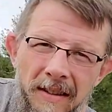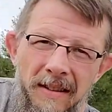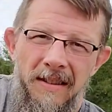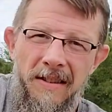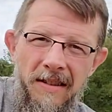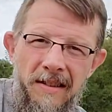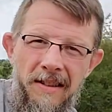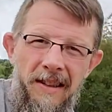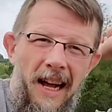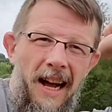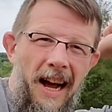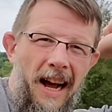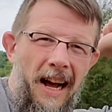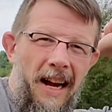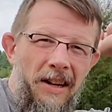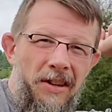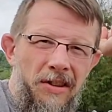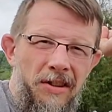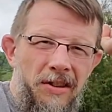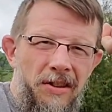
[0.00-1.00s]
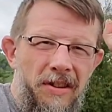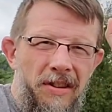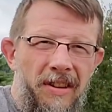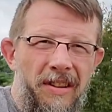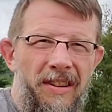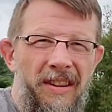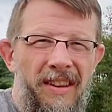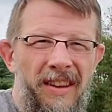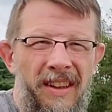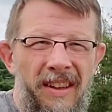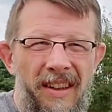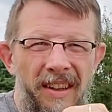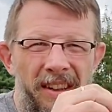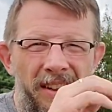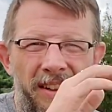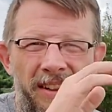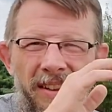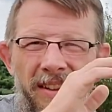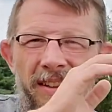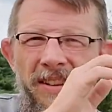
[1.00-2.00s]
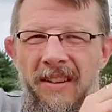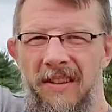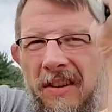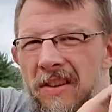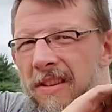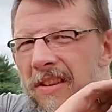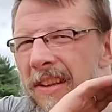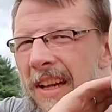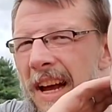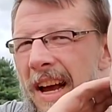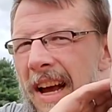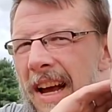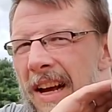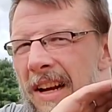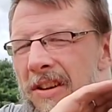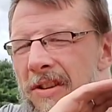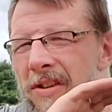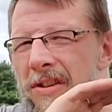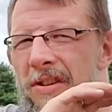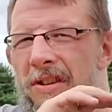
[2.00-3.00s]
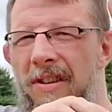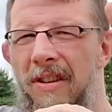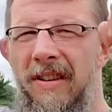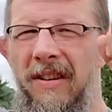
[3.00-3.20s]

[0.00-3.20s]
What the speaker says: slash, slash,